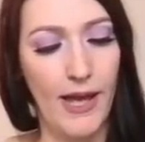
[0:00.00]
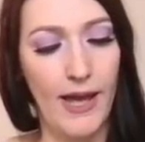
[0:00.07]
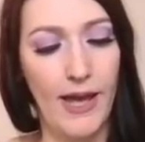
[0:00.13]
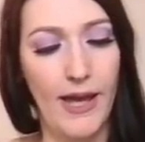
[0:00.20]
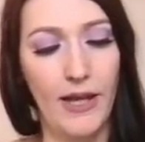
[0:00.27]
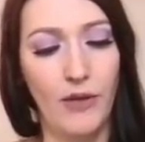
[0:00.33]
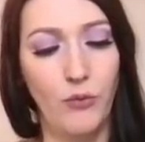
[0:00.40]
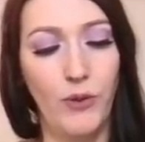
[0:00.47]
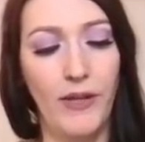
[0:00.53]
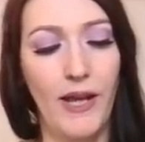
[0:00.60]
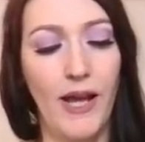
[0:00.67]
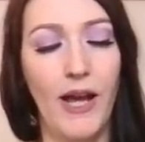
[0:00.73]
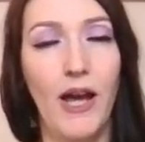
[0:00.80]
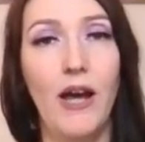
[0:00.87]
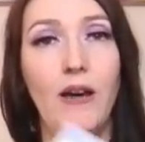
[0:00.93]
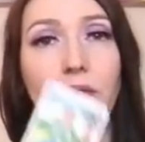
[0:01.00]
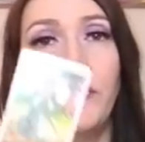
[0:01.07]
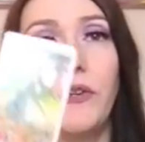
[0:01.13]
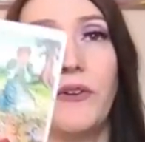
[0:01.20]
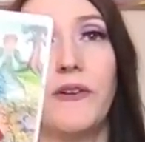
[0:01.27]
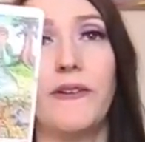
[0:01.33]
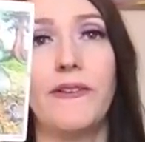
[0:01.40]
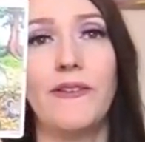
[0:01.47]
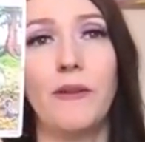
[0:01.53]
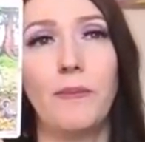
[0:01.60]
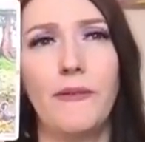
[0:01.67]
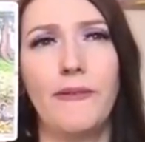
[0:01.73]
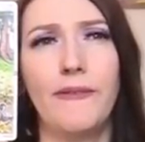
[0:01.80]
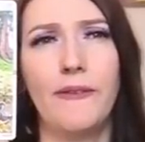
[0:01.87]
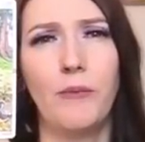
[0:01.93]
And we have, there is
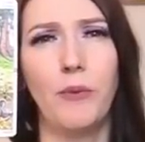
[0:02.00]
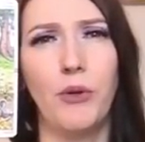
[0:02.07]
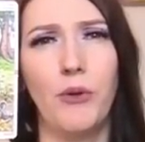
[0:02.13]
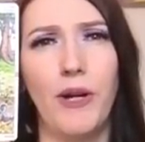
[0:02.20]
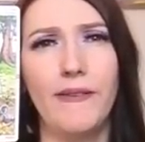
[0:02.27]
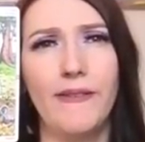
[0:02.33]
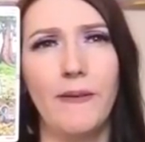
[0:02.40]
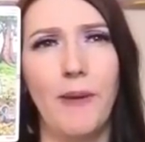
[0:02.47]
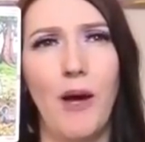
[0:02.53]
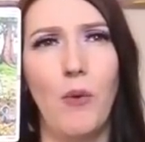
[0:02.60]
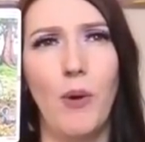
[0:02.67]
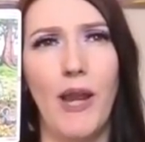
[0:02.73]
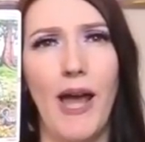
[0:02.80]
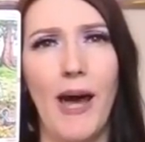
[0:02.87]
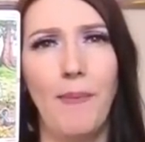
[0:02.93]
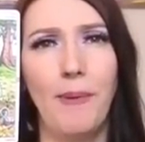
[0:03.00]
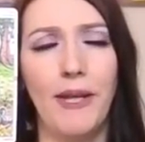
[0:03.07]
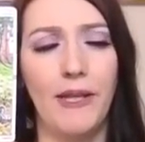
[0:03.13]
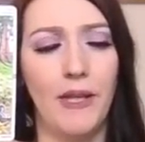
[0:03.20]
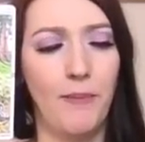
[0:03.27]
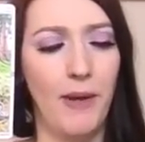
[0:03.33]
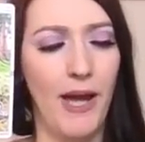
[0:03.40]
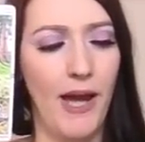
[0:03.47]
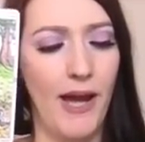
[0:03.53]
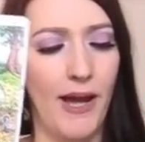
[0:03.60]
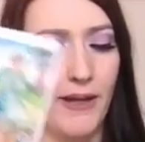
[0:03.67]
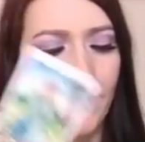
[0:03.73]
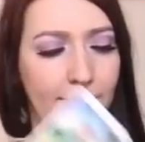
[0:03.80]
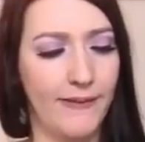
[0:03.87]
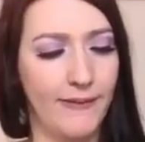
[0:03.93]
some, some regrets about what happened in the
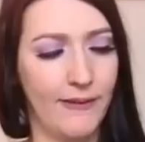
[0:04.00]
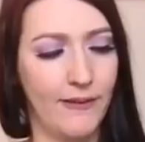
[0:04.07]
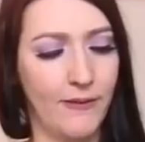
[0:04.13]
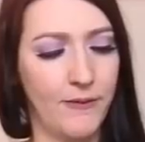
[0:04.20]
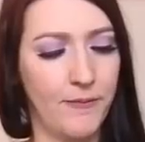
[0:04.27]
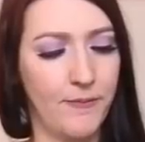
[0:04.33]
past.